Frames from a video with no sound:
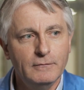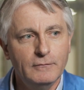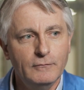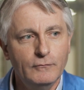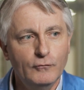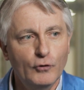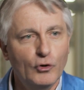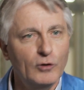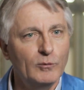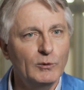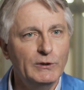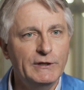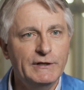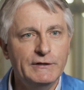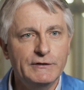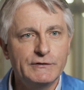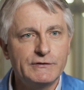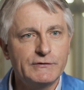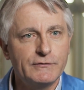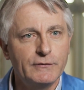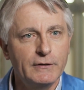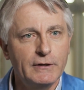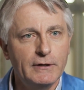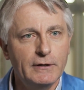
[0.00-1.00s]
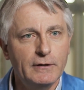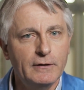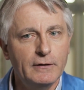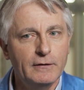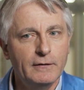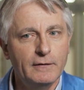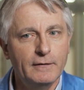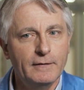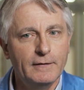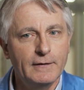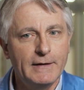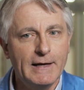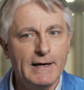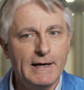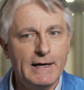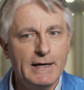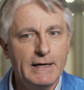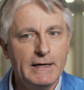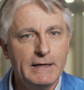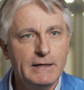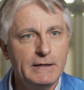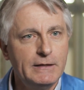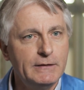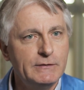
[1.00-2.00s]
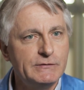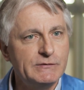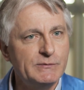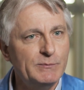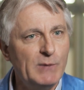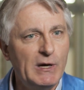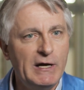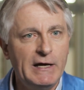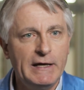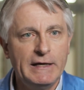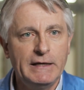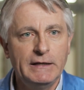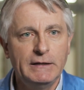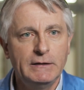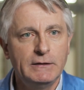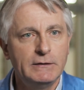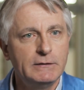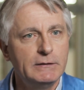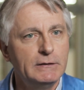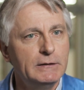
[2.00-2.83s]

normal industry. The guy's mind,